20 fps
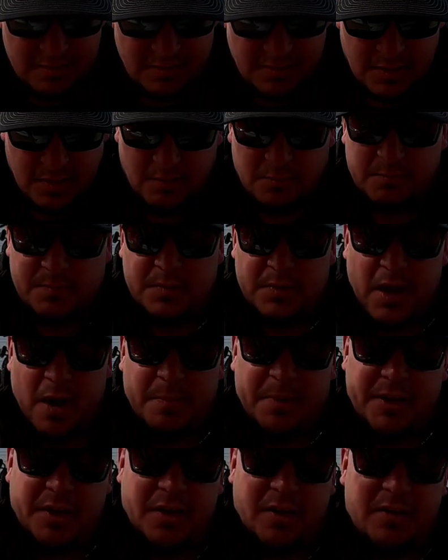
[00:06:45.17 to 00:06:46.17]
So y'all
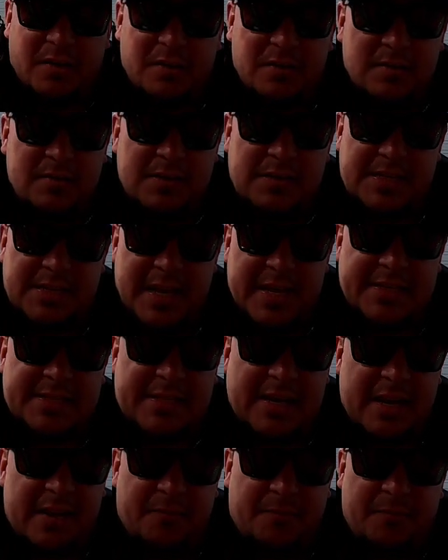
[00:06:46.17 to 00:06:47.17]
be good. Stay
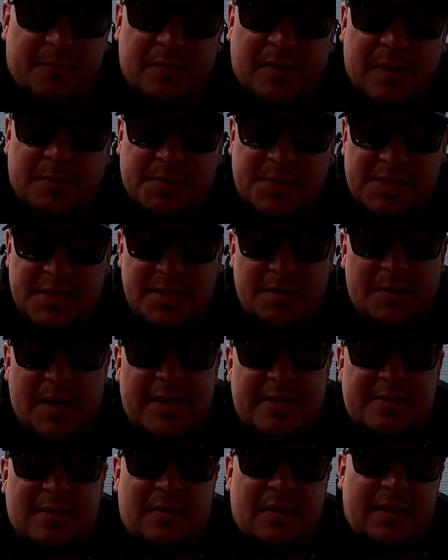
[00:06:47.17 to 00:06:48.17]
safe. I will see you
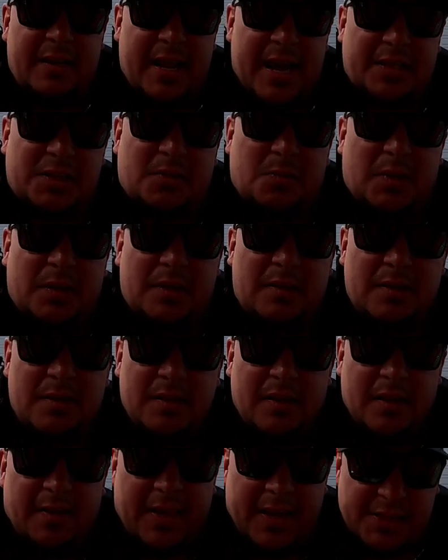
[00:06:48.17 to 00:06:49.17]
guys on the next one.
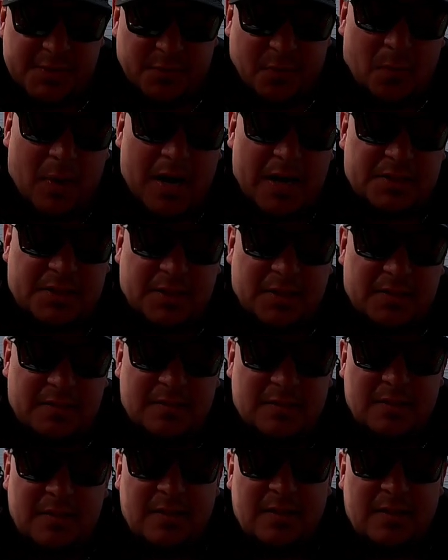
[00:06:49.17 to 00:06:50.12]
Thanks for watching.